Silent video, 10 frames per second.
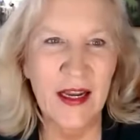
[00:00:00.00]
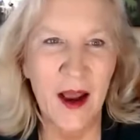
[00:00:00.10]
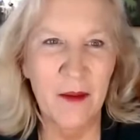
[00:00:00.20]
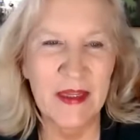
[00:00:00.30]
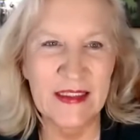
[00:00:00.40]
to
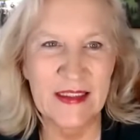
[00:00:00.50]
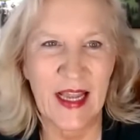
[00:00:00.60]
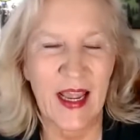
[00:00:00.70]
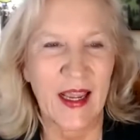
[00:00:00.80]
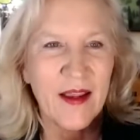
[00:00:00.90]
come and
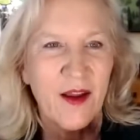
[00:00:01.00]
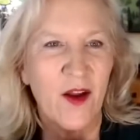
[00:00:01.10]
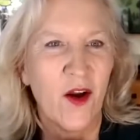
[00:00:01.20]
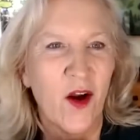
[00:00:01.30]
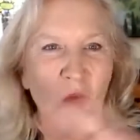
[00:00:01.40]
say,
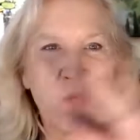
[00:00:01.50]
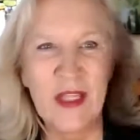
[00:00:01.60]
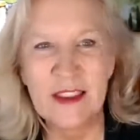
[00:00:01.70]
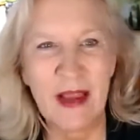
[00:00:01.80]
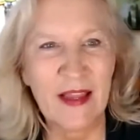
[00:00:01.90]
oh,
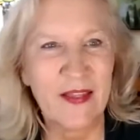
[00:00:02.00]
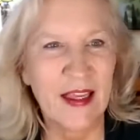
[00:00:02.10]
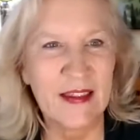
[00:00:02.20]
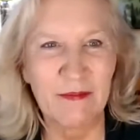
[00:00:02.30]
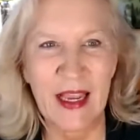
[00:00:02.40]
let's make
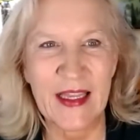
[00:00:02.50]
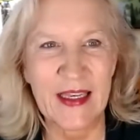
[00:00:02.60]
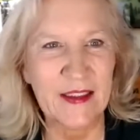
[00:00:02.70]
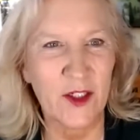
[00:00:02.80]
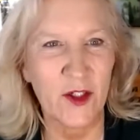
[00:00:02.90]
it
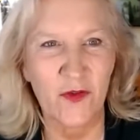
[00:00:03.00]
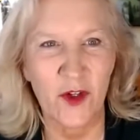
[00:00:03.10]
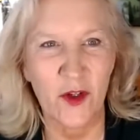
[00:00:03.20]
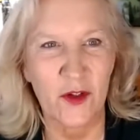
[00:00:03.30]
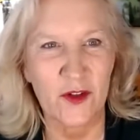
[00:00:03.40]
easier for
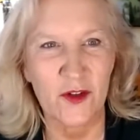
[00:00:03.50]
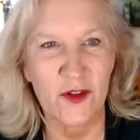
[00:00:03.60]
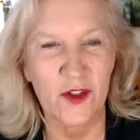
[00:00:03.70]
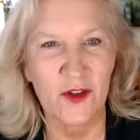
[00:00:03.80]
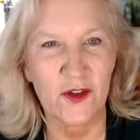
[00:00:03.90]
you
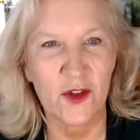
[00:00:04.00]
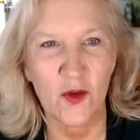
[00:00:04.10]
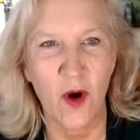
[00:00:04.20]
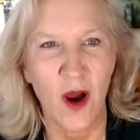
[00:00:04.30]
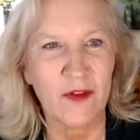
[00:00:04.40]
to
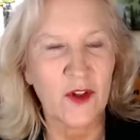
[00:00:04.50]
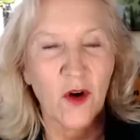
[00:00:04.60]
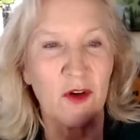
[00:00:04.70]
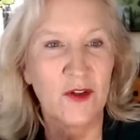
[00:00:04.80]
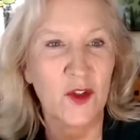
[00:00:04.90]
sue officers
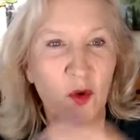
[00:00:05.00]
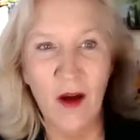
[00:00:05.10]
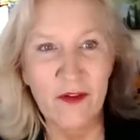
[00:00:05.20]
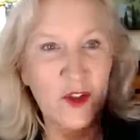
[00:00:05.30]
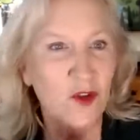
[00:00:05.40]

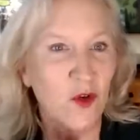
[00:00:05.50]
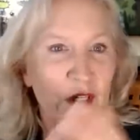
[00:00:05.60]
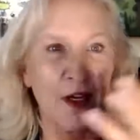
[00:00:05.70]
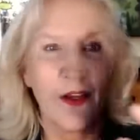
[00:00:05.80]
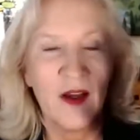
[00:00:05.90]
or
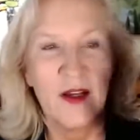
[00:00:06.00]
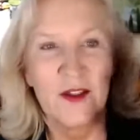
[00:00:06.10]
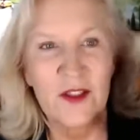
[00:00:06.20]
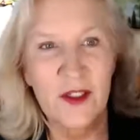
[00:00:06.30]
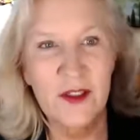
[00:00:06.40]

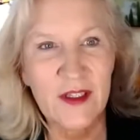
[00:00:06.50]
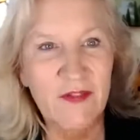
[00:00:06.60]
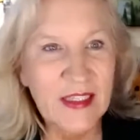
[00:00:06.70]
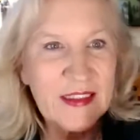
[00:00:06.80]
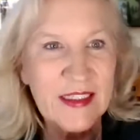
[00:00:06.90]
to
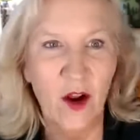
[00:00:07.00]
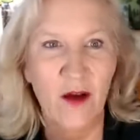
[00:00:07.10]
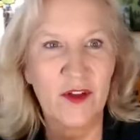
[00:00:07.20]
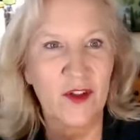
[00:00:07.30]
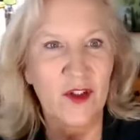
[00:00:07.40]
investigate
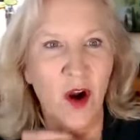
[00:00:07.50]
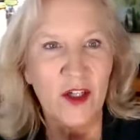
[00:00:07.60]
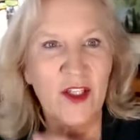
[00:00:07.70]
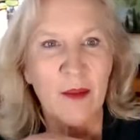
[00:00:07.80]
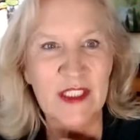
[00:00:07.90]
officers. Our
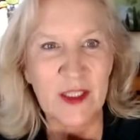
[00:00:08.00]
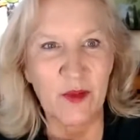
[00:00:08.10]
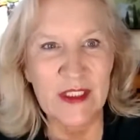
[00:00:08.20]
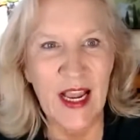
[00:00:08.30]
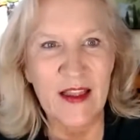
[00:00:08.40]
job is to
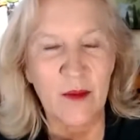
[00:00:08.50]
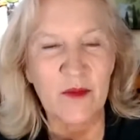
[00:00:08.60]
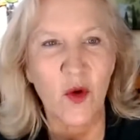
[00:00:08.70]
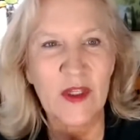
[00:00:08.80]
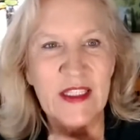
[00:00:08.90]
protect them.
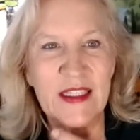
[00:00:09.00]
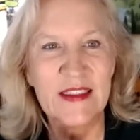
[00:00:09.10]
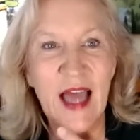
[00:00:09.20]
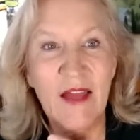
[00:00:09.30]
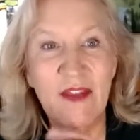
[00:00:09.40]
So
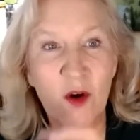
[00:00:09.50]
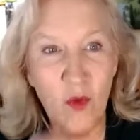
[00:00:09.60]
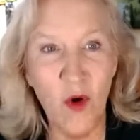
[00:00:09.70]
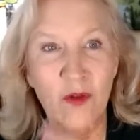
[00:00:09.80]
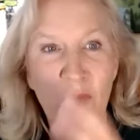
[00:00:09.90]
it's not their
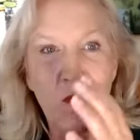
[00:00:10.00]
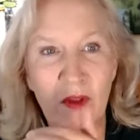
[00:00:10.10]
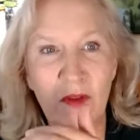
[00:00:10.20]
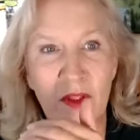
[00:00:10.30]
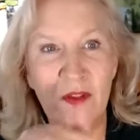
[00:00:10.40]
role.
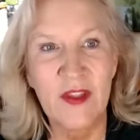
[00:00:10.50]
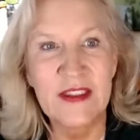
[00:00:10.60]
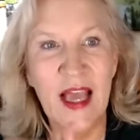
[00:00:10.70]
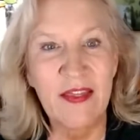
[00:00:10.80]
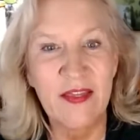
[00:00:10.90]

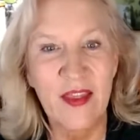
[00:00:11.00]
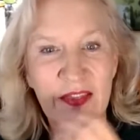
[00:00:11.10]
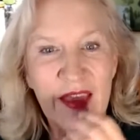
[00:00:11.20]
Let